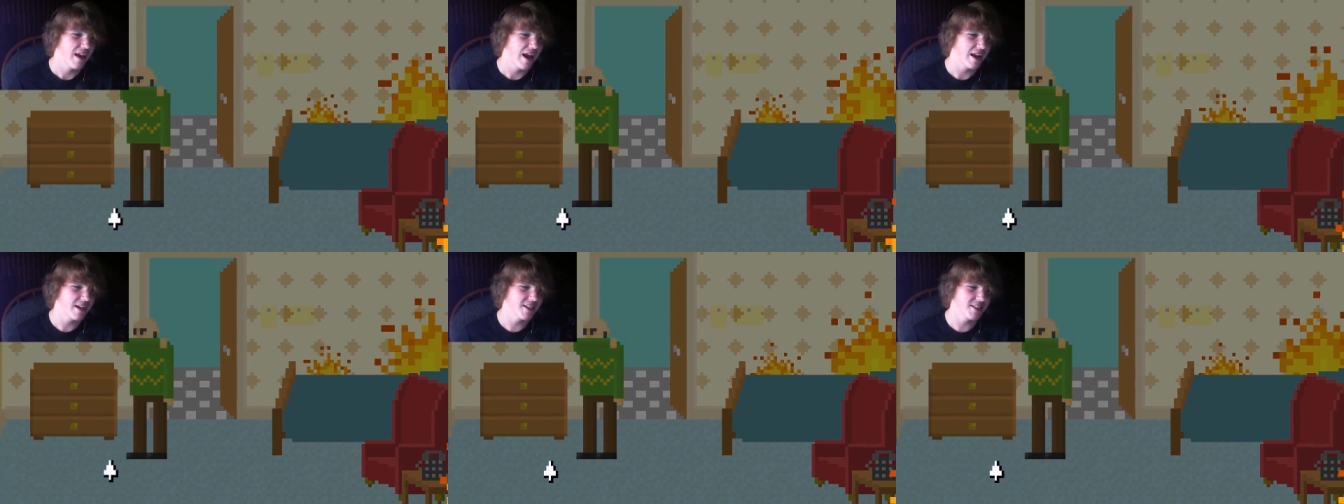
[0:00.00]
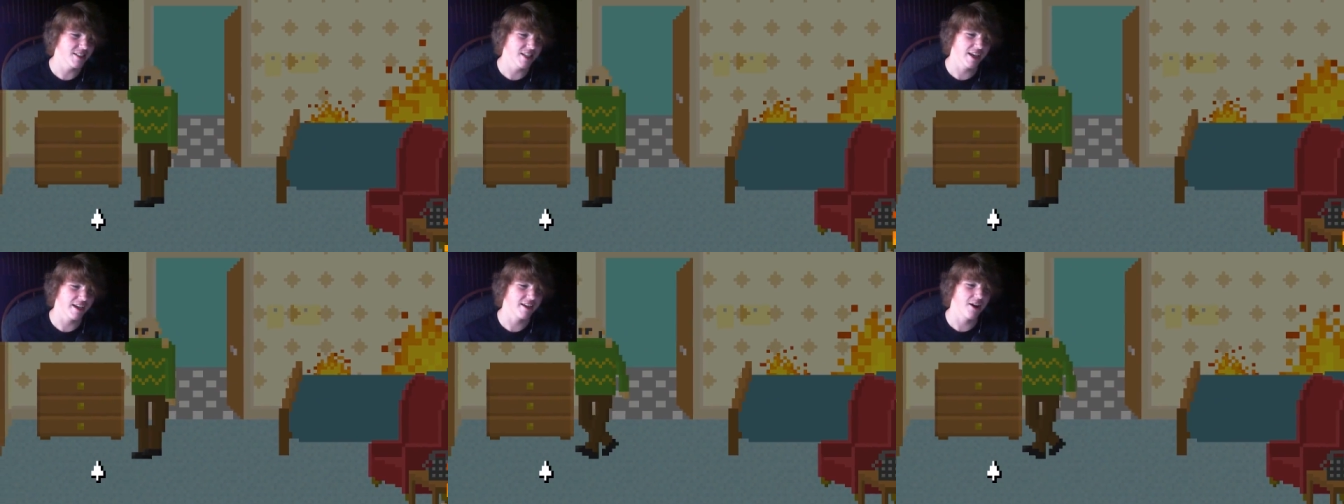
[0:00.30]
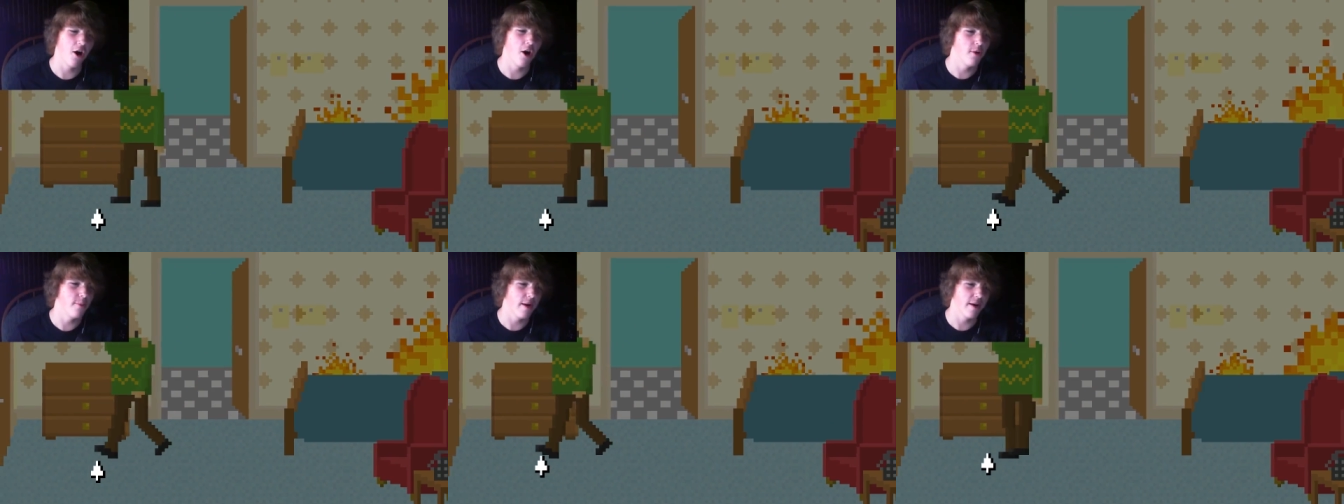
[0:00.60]
I just like
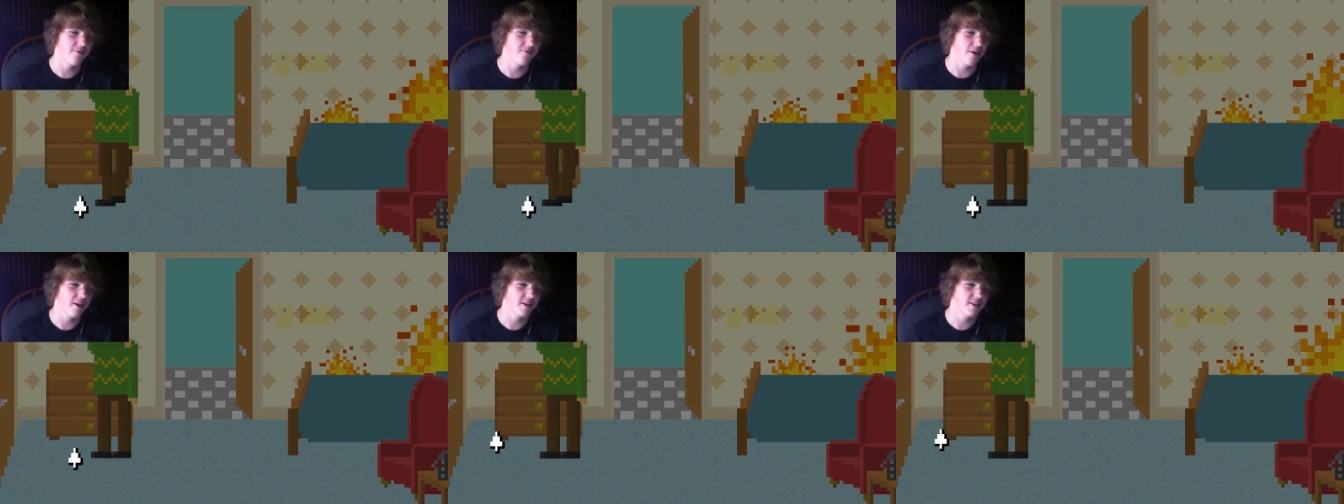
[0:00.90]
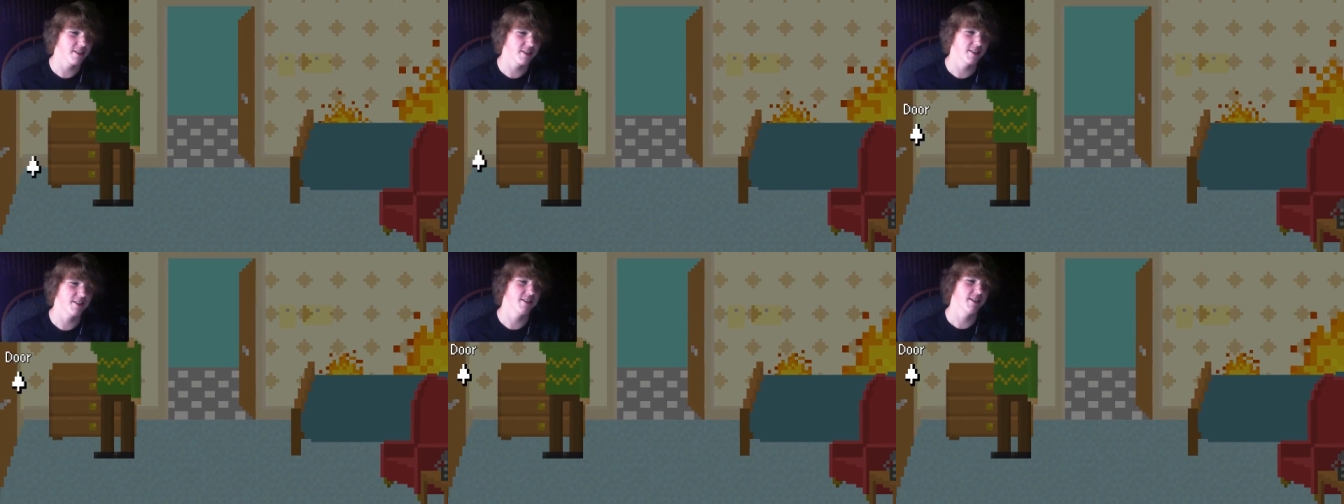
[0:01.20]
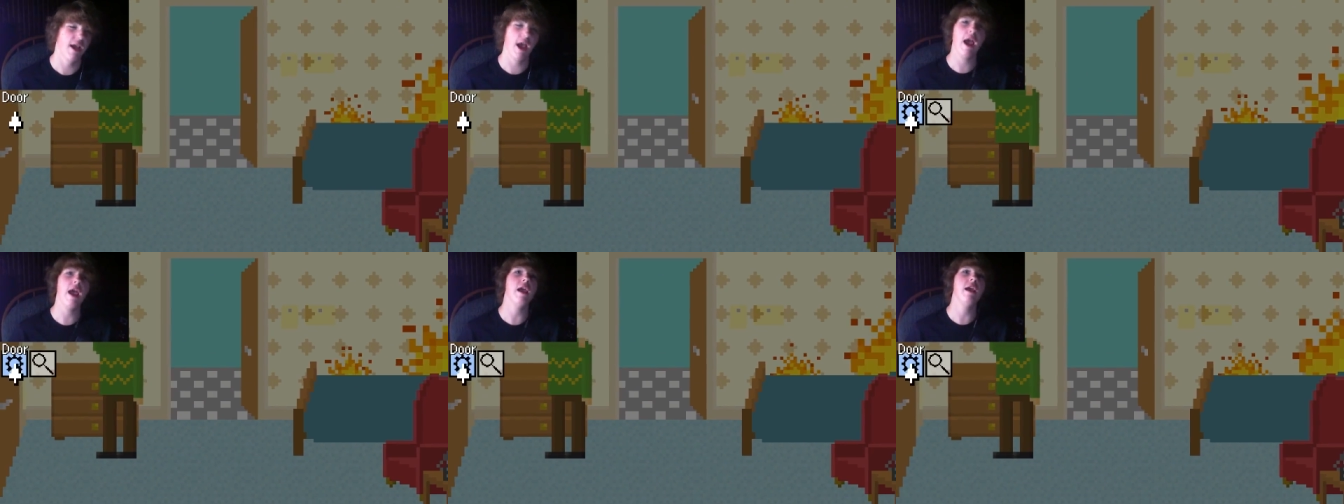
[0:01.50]
call my friend just,
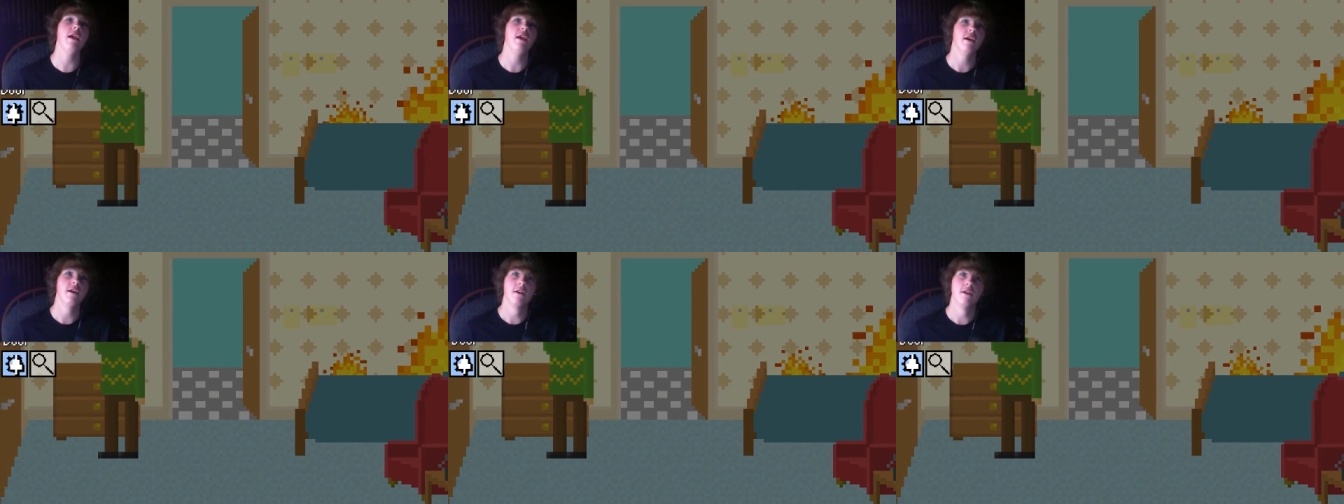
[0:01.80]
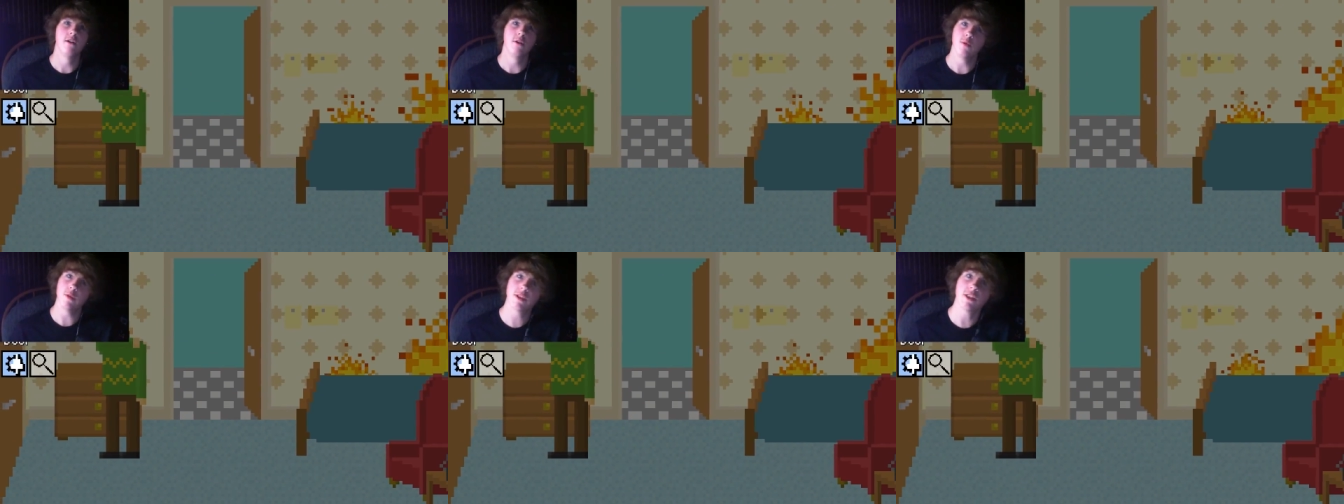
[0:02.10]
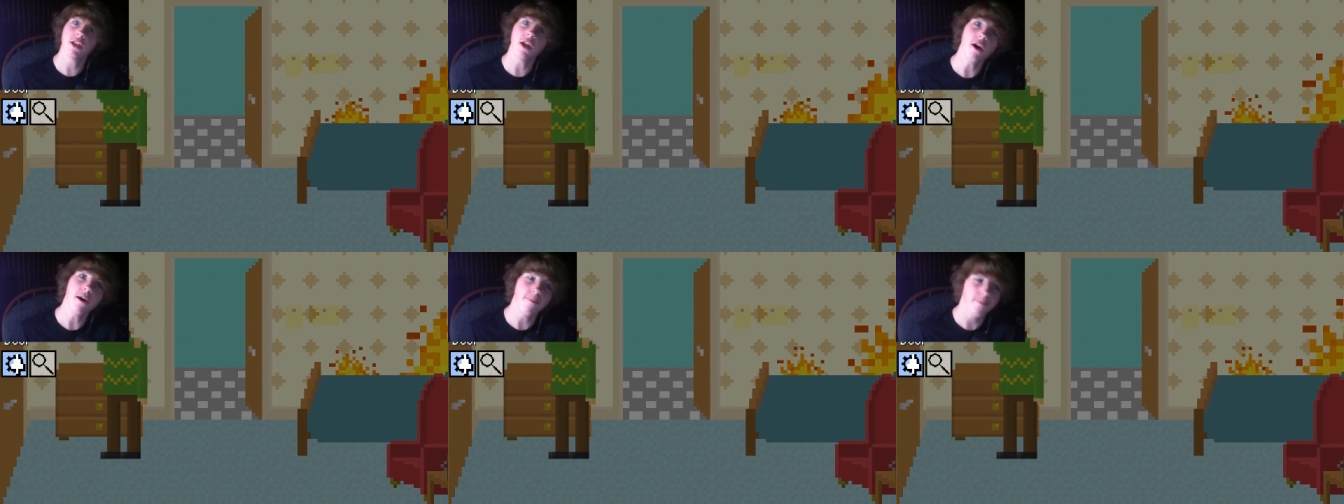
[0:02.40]
hey!
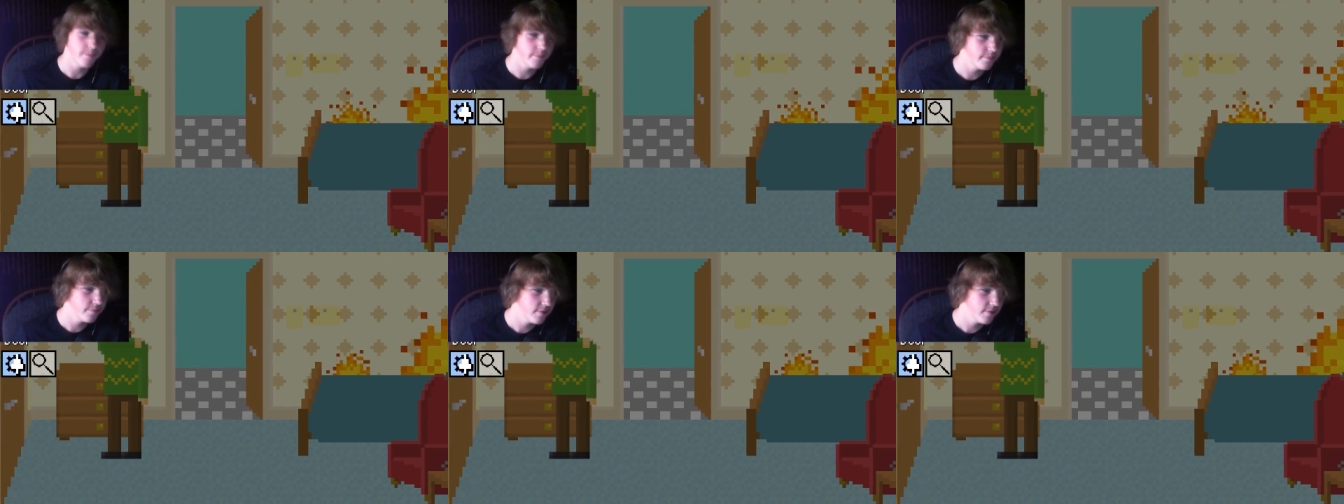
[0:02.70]
What's up?